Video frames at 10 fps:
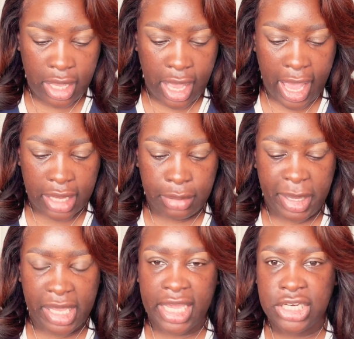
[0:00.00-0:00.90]
and
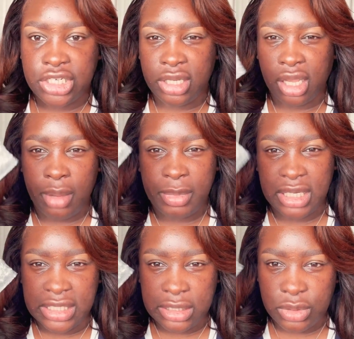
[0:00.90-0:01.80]
Baecation. They come in
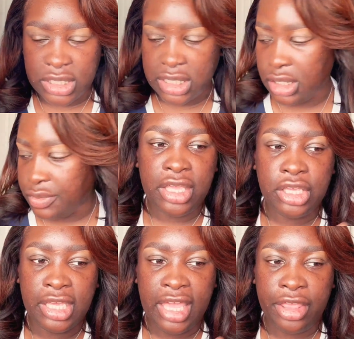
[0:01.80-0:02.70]
these little sleeves. You
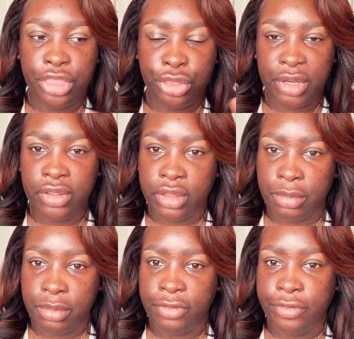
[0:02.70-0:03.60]
could get 3 of
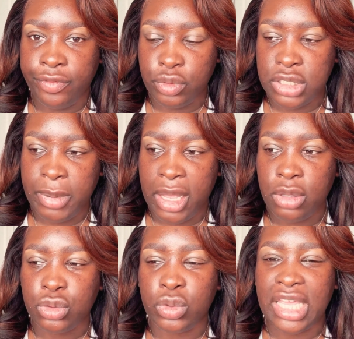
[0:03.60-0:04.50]
them for
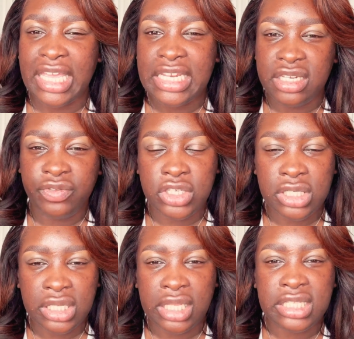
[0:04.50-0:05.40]
£40, or
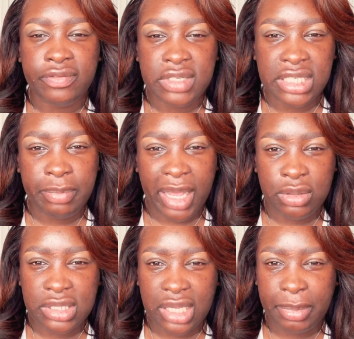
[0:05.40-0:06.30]
individually they're
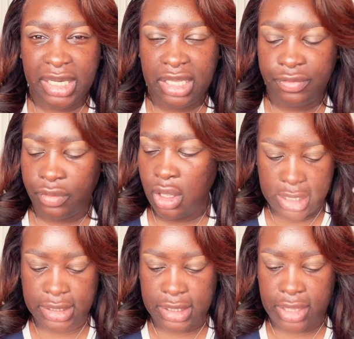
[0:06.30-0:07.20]
£17, I believe.
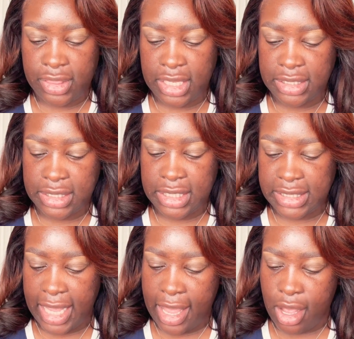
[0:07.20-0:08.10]
Yes, this is
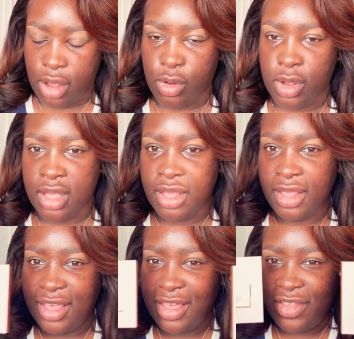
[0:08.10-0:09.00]
how
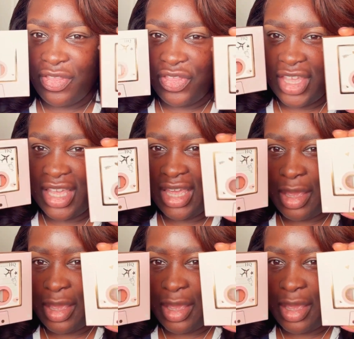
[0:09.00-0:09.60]
the